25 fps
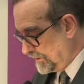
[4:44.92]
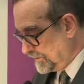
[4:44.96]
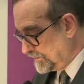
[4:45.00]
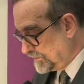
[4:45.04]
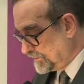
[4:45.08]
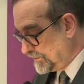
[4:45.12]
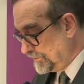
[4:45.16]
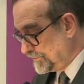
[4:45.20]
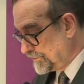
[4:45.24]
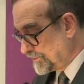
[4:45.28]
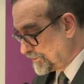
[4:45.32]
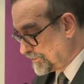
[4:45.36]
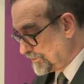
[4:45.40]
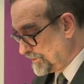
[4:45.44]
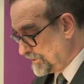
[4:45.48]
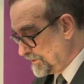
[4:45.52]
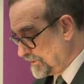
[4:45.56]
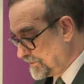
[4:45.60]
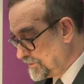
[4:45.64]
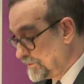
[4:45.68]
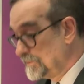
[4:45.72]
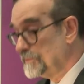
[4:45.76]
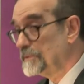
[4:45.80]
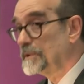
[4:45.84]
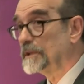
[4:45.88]
to
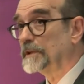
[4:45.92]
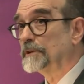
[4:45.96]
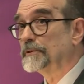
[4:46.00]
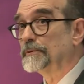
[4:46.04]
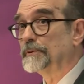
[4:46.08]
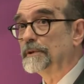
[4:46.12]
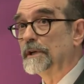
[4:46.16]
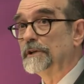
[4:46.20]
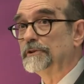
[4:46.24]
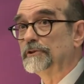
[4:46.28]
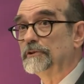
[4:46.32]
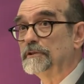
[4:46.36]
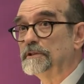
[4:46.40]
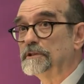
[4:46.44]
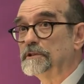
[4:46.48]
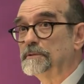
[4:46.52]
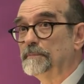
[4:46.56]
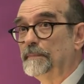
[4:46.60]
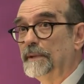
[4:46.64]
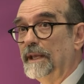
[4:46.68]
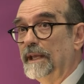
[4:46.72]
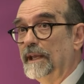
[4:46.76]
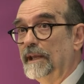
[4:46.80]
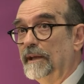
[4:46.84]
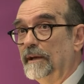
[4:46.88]
the traditions
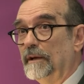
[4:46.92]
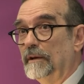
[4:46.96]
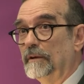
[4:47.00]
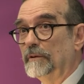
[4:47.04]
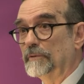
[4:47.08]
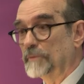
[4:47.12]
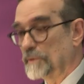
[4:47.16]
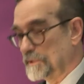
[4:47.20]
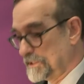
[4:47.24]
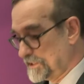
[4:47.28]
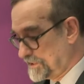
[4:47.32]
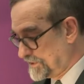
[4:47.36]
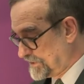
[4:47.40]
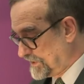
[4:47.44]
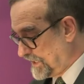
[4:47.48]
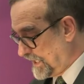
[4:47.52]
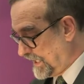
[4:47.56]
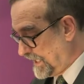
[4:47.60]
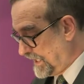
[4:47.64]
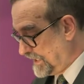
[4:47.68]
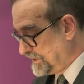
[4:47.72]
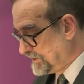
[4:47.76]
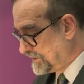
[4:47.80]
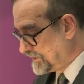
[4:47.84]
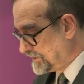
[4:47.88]
being
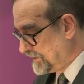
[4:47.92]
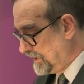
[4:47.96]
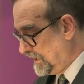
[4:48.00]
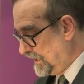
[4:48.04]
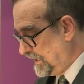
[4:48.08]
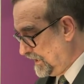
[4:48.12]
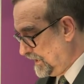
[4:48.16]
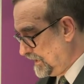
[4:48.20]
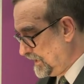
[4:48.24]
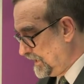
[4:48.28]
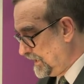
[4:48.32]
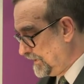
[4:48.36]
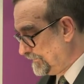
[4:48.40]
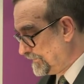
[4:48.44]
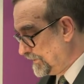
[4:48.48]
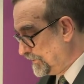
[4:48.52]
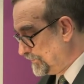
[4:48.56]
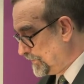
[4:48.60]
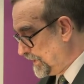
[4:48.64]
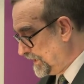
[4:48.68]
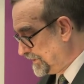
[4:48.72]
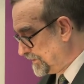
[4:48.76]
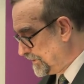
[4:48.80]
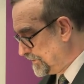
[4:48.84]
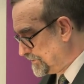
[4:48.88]
criticized, even
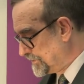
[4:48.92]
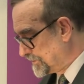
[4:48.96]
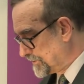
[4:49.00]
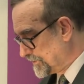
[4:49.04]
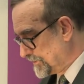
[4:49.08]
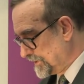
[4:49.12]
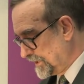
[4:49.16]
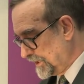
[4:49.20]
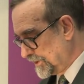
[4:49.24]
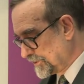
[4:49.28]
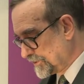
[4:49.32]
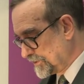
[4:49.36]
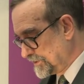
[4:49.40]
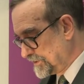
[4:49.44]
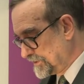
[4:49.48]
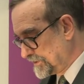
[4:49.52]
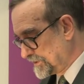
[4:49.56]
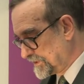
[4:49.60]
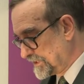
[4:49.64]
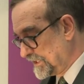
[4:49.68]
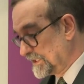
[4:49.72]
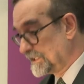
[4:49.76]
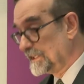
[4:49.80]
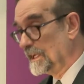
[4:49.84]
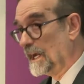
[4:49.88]
when those traditions
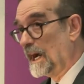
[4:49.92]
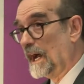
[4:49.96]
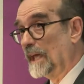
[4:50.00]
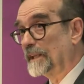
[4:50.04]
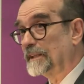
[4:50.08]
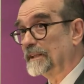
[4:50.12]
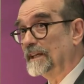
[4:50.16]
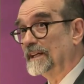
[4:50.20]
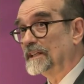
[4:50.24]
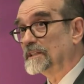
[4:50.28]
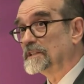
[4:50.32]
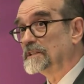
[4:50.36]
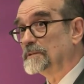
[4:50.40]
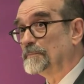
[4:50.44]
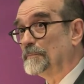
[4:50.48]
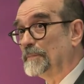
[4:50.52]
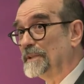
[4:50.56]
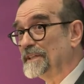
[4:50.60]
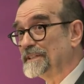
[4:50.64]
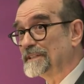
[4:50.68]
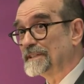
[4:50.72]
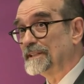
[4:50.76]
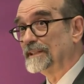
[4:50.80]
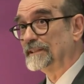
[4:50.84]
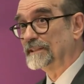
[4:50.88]
did not
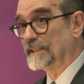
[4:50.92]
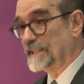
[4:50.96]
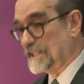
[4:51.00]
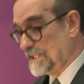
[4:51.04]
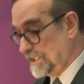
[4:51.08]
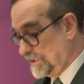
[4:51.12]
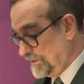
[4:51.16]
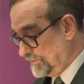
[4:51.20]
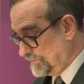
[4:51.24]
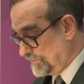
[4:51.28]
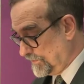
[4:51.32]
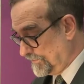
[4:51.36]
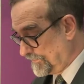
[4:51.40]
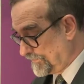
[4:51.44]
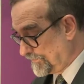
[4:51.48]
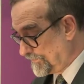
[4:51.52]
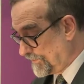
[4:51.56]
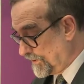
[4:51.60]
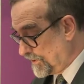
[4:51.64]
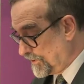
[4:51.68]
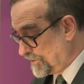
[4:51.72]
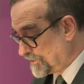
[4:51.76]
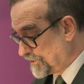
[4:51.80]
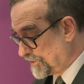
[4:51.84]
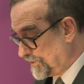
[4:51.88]
explicitly
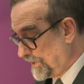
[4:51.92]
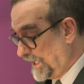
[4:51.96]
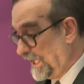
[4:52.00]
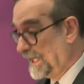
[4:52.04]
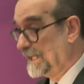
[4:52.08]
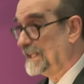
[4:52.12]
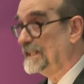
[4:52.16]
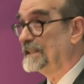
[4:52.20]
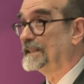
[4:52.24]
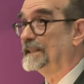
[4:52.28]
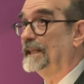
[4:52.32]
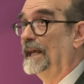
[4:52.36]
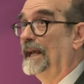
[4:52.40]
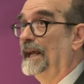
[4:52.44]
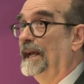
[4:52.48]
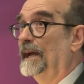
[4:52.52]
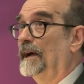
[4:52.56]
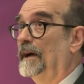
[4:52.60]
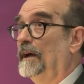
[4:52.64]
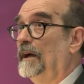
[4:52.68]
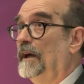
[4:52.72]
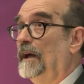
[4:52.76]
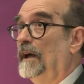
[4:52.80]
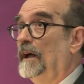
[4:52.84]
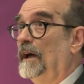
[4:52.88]
refer to anything
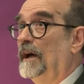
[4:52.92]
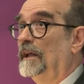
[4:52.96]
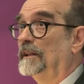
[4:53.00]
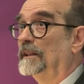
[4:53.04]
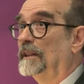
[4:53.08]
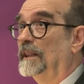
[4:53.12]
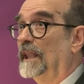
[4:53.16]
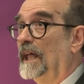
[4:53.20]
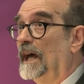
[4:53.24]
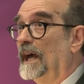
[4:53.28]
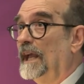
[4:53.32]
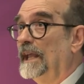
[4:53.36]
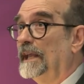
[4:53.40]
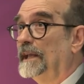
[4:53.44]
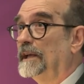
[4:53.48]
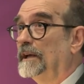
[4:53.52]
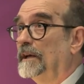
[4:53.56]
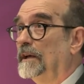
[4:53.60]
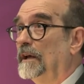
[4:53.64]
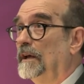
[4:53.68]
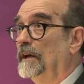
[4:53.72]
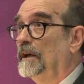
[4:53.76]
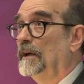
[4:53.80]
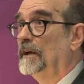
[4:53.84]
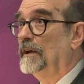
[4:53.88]
like
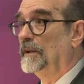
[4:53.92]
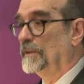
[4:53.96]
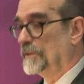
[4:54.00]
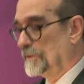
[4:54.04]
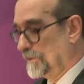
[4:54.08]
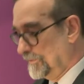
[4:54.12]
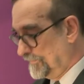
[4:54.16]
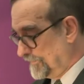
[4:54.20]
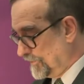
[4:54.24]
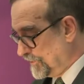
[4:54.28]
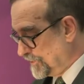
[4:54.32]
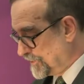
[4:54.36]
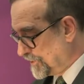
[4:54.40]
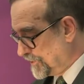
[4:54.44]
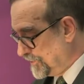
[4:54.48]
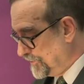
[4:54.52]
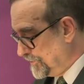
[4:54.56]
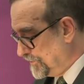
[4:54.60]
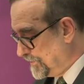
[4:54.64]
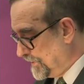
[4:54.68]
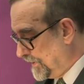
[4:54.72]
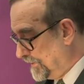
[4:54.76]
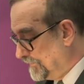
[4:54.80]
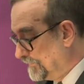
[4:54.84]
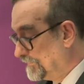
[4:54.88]
the
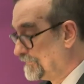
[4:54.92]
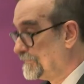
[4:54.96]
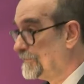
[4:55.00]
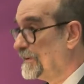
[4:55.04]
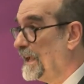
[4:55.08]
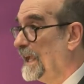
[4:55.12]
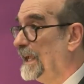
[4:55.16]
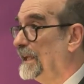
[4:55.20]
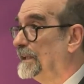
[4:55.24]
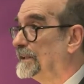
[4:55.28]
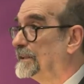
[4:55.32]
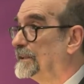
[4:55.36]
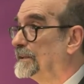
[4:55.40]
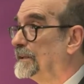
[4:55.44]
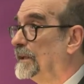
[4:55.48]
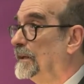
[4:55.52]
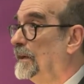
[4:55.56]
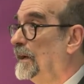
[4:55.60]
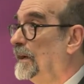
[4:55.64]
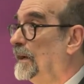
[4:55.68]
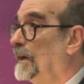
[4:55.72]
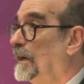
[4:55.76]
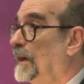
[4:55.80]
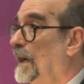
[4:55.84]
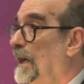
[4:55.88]
virtue of faith
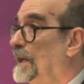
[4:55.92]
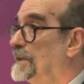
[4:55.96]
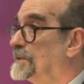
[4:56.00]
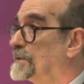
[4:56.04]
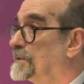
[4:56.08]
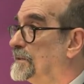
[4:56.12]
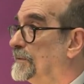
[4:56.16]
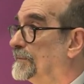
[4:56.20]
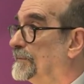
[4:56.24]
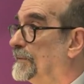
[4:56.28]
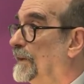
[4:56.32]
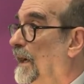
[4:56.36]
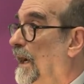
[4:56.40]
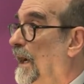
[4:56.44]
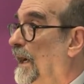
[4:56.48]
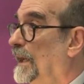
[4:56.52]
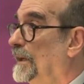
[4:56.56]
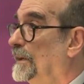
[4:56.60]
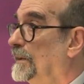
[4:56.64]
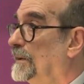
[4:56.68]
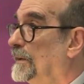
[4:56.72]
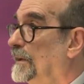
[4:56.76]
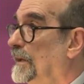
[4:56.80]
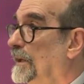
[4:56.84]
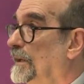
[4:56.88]
as
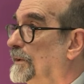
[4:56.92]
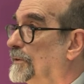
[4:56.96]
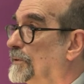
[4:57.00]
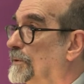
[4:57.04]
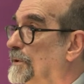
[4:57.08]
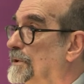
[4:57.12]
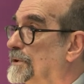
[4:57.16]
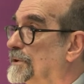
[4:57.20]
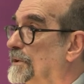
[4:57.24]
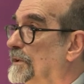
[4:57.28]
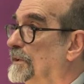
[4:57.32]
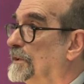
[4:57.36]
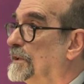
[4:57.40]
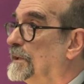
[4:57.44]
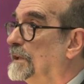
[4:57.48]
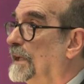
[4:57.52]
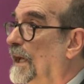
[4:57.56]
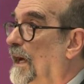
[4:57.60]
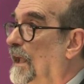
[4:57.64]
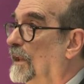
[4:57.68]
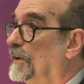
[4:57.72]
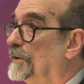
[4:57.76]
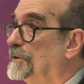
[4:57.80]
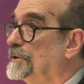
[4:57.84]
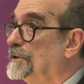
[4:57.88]
defined in Christian
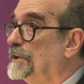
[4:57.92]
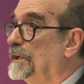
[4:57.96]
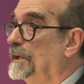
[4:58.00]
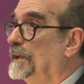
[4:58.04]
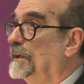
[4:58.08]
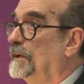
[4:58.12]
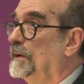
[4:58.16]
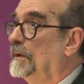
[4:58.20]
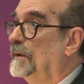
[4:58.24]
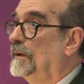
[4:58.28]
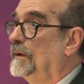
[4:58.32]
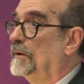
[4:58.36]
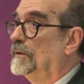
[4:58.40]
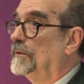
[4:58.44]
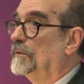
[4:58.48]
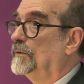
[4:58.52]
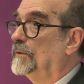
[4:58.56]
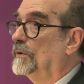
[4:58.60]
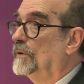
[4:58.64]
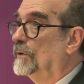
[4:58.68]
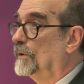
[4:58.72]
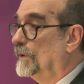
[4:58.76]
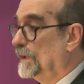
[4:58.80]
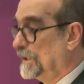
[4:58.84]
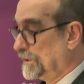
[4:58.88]
theology
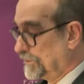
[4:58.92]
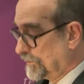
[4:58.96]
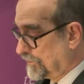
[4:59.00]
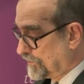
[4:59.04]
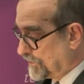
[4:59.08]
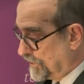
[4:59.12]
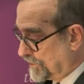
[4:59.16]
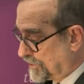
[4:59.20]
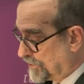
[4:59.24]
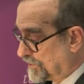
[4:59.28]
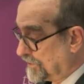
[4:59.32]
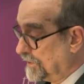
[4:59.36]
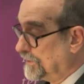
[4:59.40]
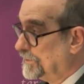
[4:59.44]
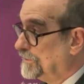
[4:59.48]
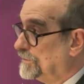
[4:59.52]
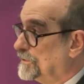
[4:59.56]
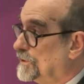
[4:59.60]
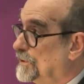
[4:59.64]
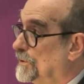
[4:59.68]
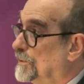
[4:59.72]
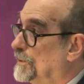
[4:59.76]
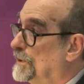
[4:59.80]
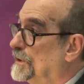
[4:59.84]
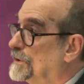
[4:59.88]
or in Christian,
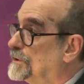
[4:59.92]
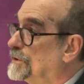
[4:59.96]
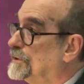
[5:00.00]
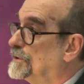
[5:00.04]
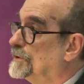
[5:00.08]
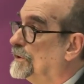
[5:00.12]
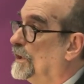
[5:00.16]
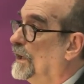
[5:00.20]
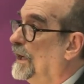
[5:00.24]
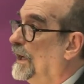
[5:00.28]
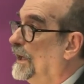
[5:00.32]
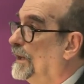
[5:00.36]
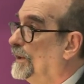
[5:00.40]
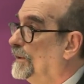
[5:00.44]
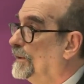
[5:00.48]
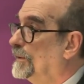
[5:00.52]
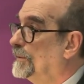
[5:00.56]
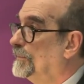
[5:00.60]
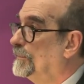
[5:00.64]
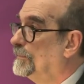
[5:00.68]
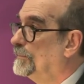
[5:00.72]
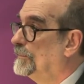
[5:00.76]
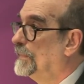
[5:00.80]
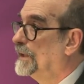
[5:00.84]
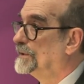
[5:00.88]
Jewish, and
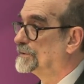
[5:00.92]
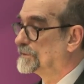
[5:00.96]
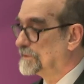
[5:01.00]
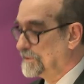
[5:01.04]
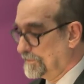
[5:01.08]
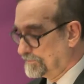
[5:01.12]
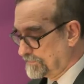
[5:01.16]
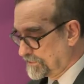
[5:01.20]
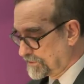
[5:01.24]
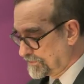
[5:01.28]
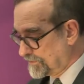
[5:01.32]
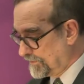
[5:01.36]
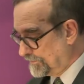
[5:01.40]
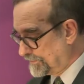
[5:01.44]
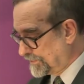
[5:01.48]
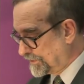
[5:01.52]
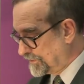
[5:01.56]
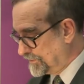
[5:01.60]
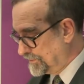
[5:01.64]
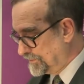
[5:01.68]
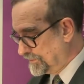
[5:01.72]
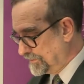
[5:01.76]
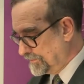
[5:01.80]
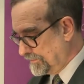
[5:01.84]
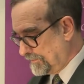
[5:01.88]
Muslim
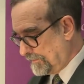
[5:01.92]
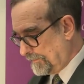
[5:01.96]
scriptures.